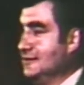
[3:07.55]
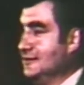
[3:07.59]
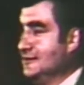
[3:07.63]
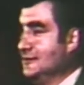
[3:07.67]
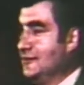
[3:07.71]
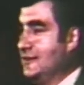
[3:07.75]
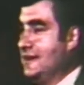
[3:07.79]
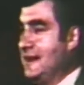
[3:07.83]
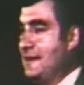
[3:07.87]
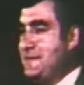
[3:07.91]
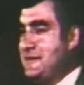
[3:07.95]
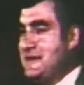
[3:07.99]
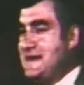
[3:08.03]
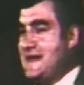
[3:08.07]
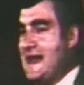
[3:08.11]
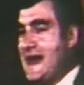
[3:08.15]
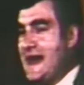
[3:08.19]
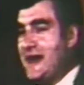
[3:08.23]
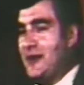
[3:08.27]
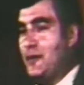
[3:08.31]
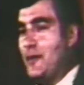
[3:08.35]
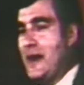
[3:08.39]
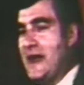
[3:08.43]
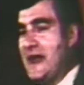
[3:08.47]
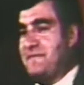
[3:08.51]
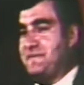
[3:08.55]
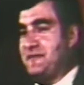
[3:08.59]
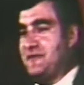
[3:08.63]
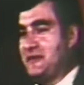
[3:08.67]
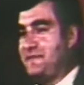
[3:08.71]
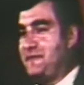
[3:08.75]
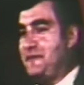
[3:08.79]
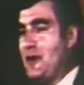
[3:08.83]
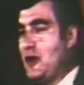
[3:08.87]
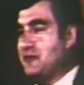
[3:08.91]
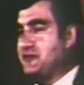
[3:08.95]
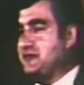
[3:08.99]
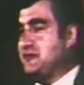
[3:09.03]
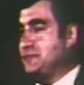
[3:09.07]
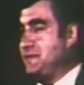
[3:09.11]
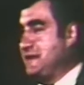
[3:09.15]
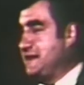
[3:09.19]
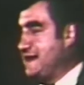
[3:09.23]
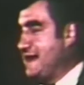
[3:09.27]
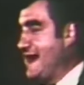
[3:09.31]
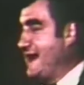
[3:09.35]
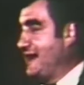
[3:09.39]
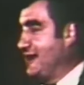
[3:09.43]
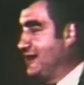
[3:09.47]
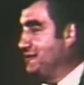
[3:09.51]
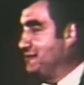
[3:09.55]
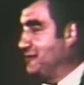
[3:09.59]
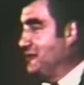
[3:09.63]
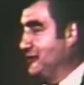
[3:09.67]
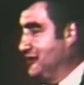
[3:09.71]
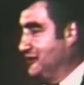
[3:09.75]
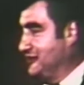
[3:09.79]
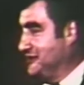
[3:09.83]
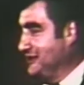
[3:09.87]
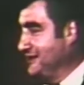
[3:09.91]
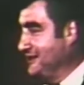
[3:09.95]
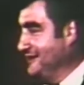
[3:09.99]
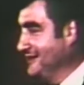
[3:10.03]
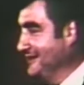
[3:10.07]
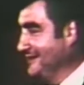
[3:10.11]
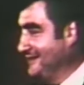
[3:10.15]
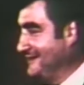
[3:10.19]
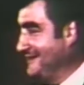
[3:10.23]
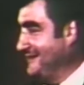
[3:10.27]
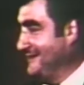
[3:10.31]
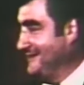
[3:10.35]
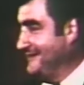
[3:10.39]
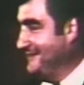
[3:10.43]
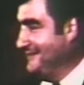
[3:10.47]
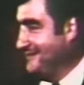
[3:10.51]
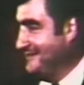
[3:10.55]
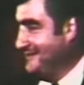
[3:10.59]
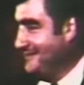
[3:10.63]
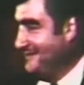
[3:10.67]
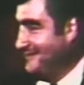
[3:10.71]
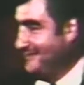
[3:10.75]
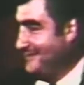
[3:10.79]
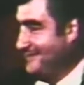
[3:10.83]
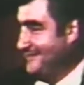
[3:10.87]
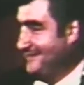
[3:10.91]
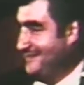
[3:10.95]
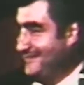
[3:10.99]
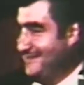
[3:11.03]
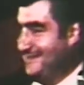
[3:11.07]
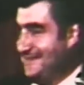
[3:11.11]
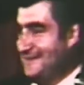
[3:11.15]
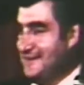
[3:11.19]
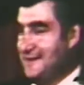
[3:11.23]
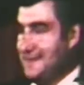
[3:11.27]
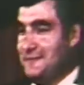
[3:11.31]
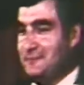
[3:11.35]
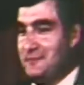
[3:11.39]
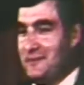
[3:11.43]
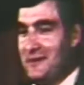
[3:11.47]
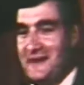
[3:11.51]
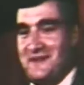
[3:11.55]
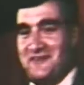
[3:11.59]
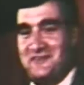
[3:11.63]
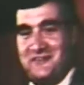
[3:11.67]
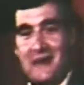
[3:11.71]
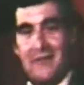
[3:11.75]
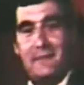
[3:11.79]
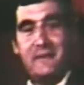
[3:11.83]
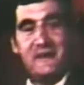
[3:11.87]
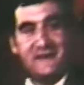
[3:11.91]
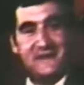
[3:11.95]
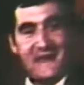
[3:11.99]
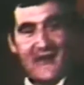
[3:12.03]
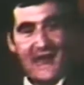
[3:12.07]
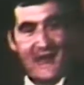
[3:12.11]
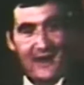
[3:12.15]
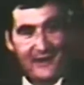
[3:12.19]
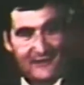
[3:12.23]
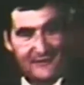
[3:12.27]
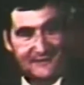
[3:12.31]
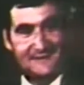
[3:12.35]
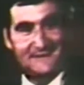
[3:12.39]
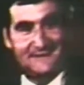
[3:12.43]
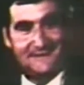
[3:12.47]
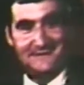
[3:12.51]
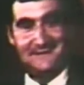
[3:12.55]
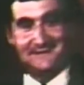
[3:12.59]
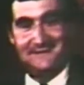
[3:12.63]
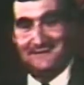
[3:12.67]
Well, I mean, you had to wait for the votes to be counted first, didn't you? But he's coming down.